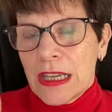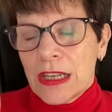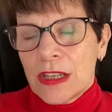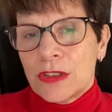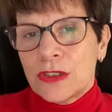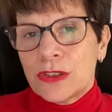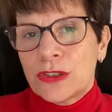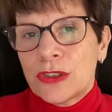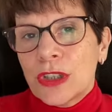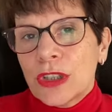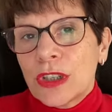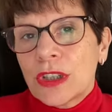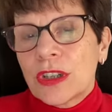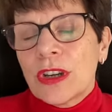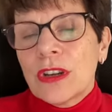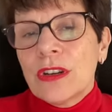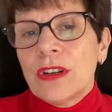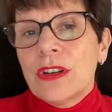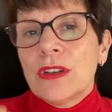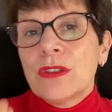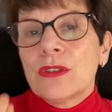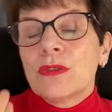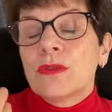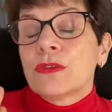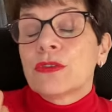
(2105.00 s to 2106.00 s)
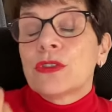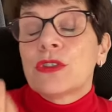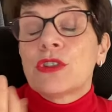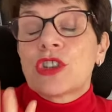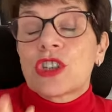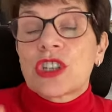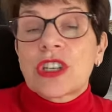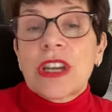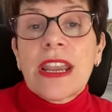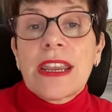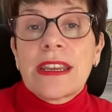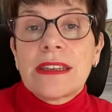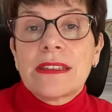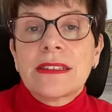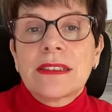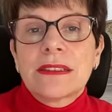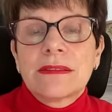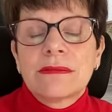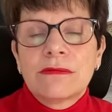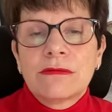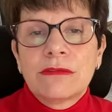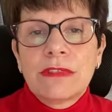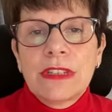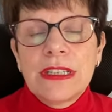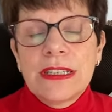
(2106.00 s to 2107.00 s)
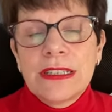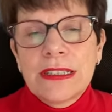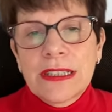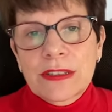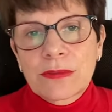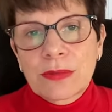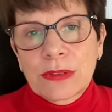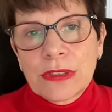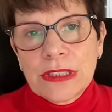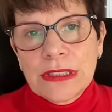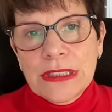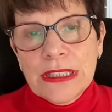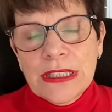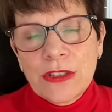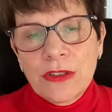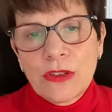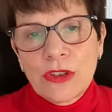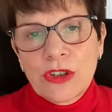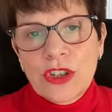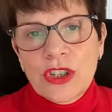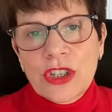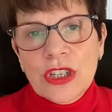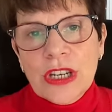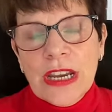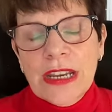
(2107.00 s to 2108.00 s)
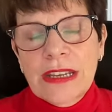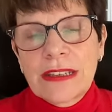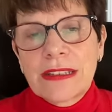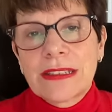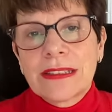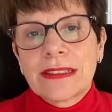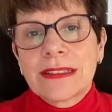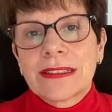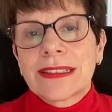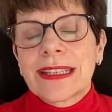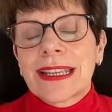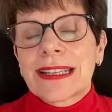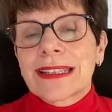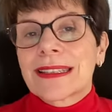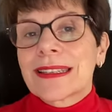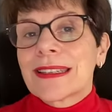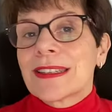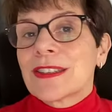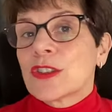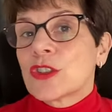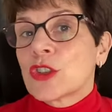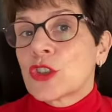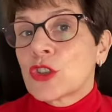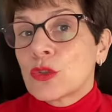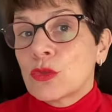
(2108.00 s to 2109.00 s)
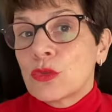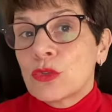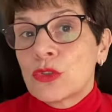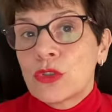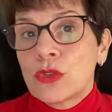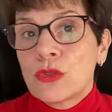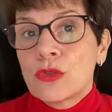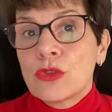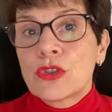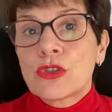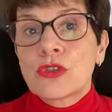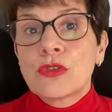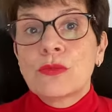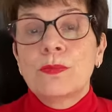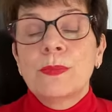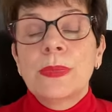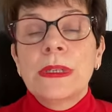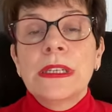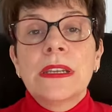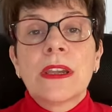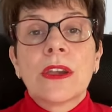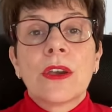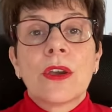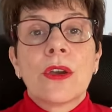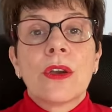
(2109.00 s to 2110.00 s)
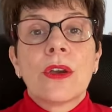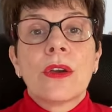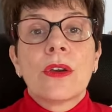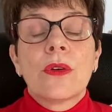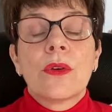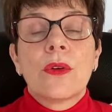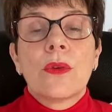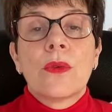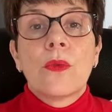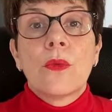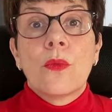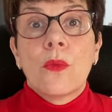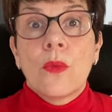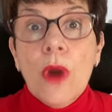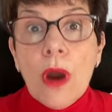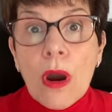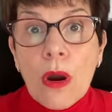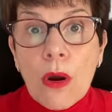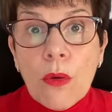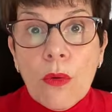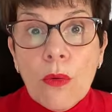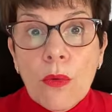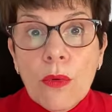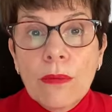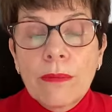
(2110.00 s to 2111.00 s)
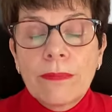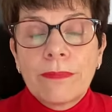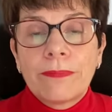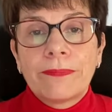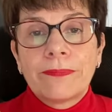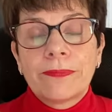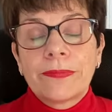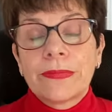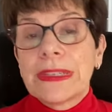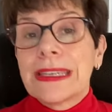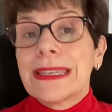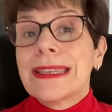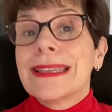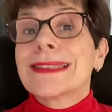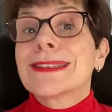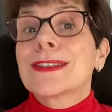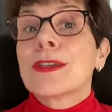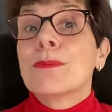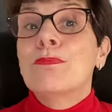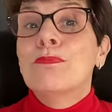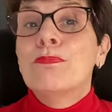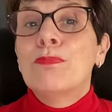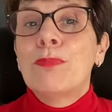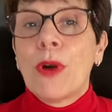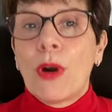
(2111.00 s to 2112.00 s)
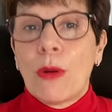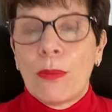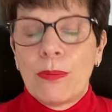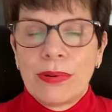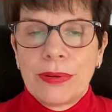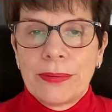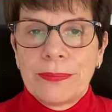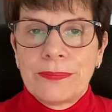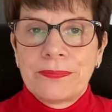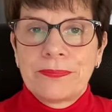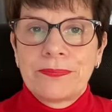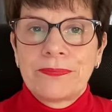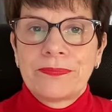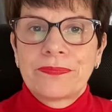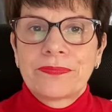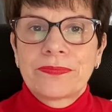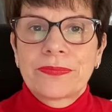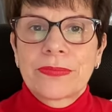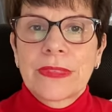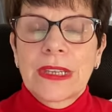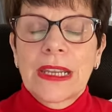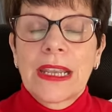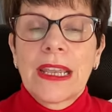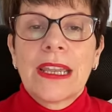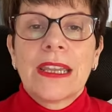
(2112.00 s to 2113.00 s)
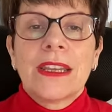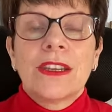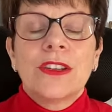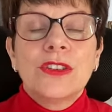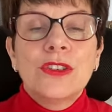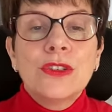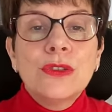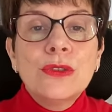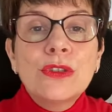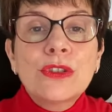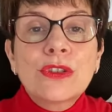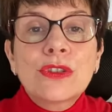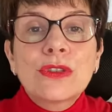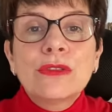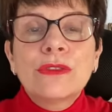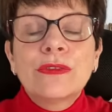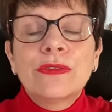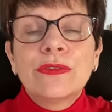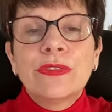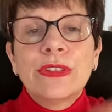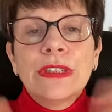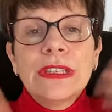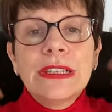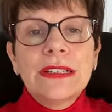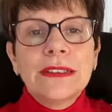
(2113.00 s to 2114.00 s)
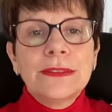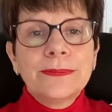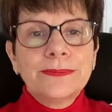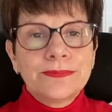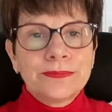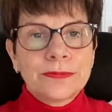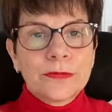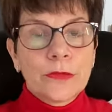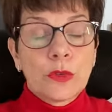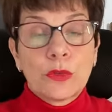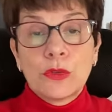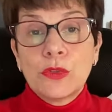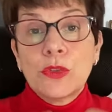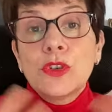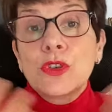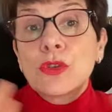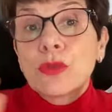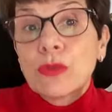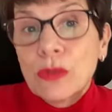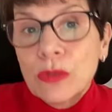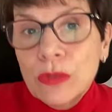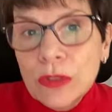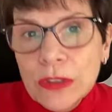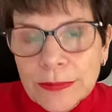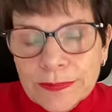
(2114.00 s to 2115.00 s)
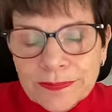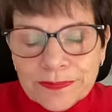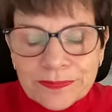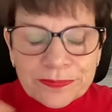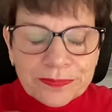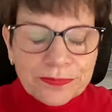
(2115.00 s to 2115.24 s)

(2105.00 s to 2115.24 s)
the color of the shade, really, that's what it is. The shade that suits you should be a whoa, it's a pop. You should feel, or you should look,